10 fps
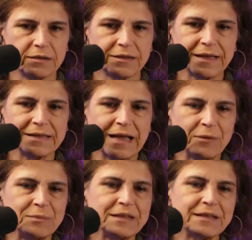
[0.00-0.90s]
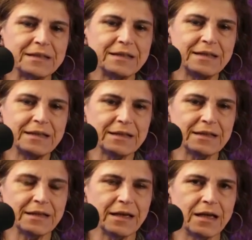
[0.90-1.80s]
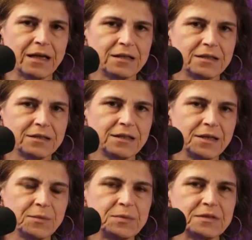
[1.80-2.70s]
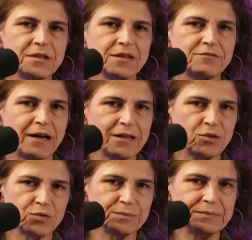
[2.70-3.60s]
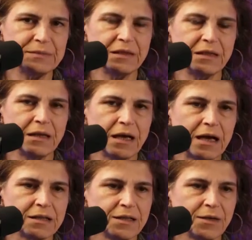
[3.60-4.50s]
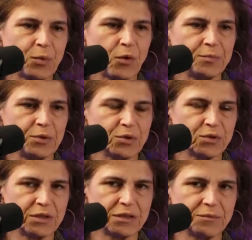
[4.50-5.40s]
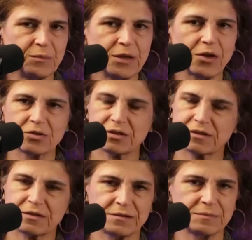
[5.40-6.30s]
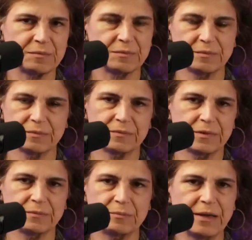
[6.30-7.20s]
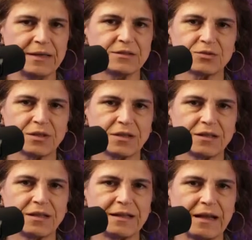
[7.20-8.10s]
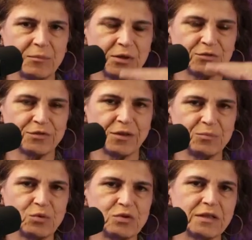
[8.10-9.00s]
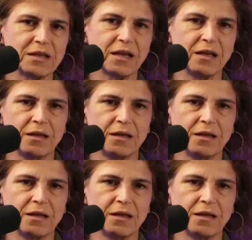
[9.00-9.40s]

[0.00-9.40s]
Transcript: dynamically and keeps the volume at the appropriate, because based on the dynamic of the music.